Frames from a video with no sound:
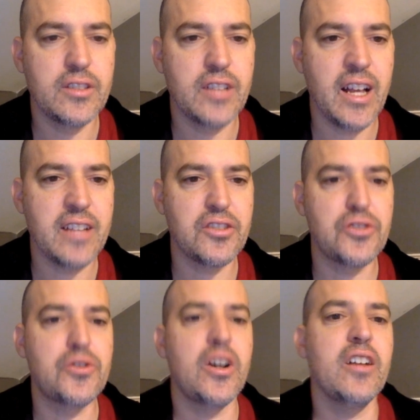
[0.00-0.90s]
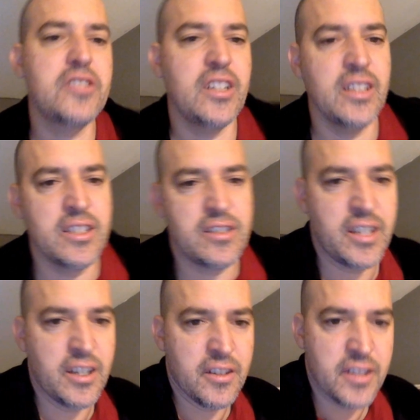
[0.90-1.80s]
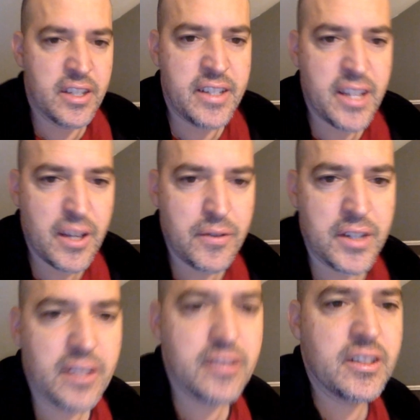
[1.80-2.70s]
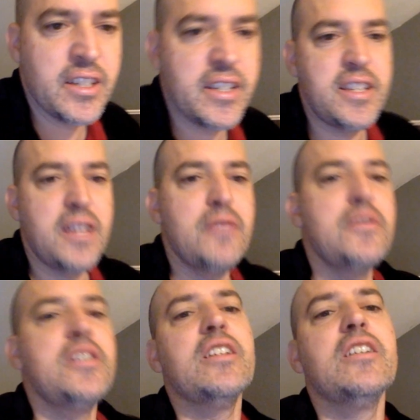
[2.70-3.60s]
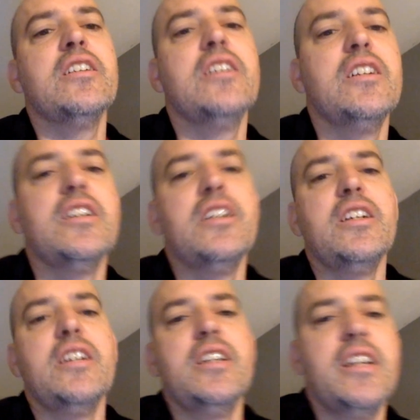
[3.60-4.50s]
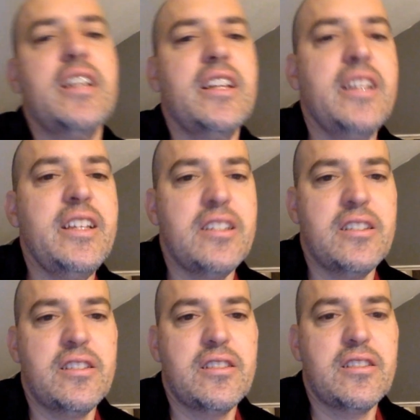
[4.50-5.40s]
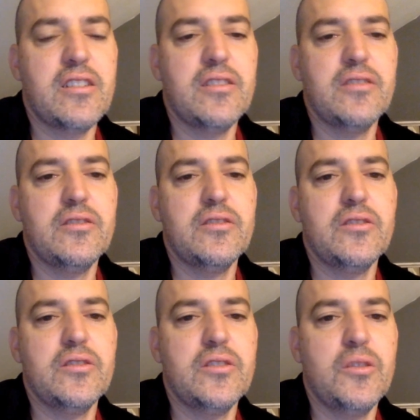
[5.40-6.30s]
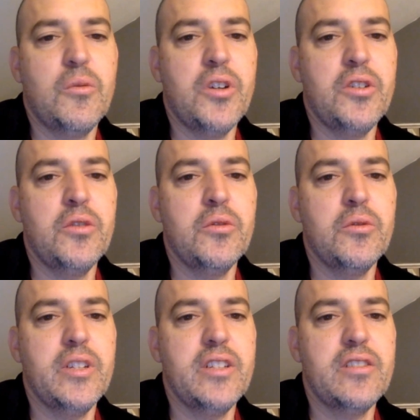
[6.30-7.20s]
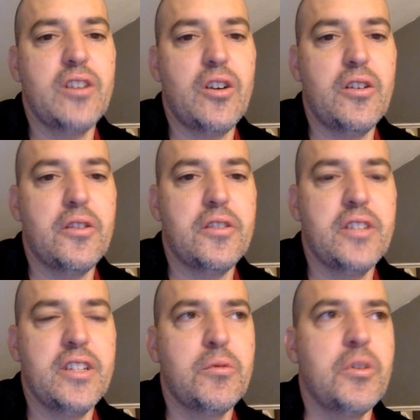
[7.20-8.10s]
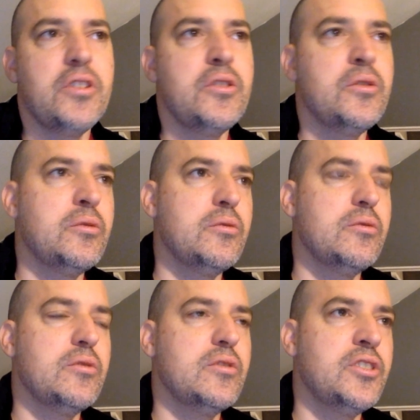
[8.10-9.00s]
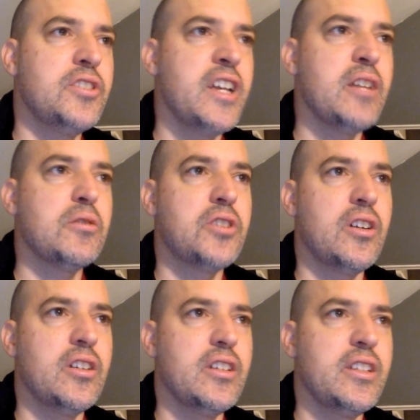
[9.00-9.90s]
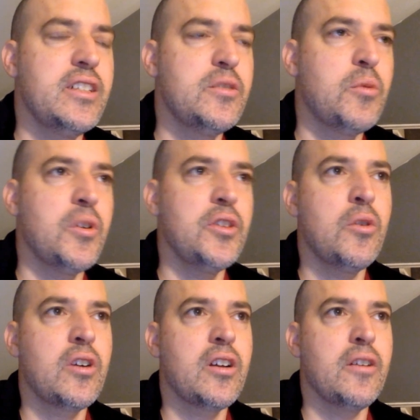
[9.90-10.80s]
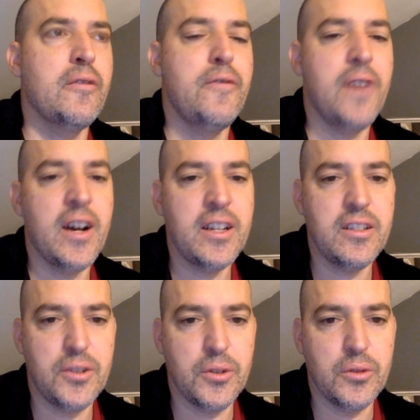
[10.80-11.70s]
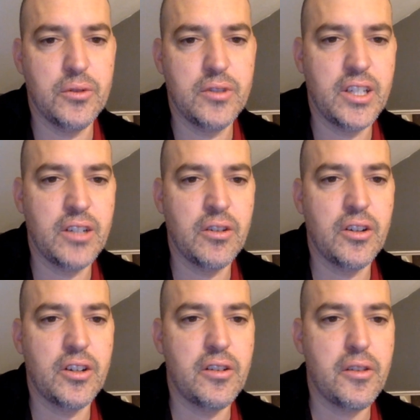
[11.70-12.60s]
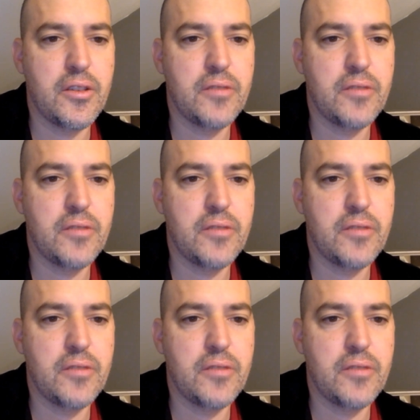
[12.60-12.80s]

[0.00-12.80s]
Has astrology listed here. The nativity. The nativity is Earth. It is what your natal chart. It is what you are confined to here on Earth.